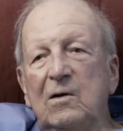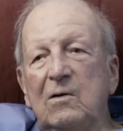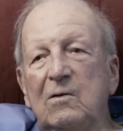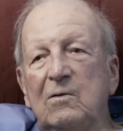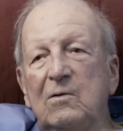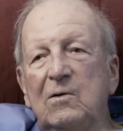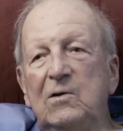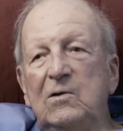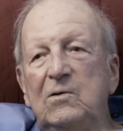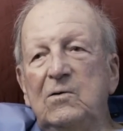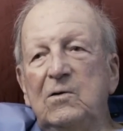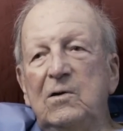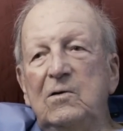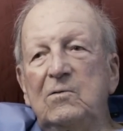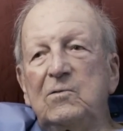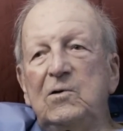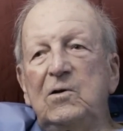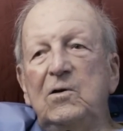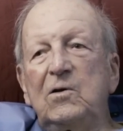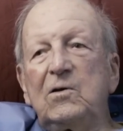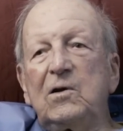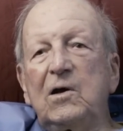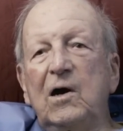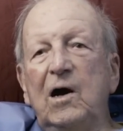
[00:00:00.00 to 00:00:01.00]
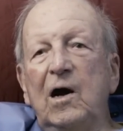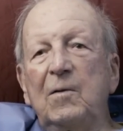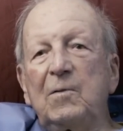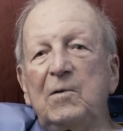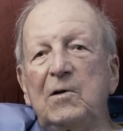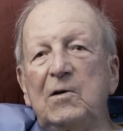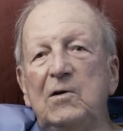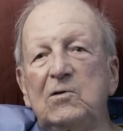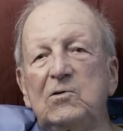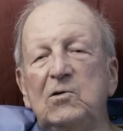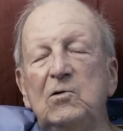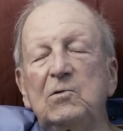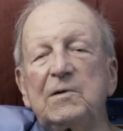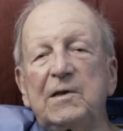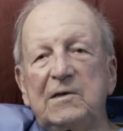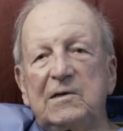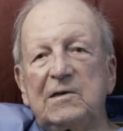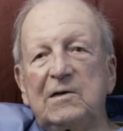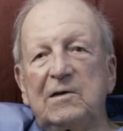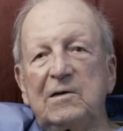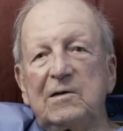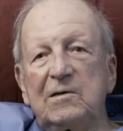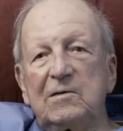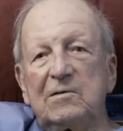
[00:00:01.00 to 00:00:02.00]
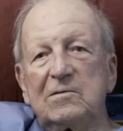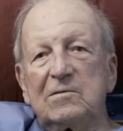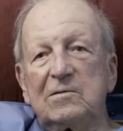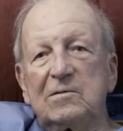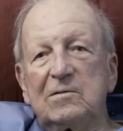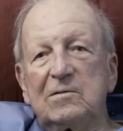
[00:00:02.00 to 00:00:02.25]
When you're in the Army, you do what they tell you.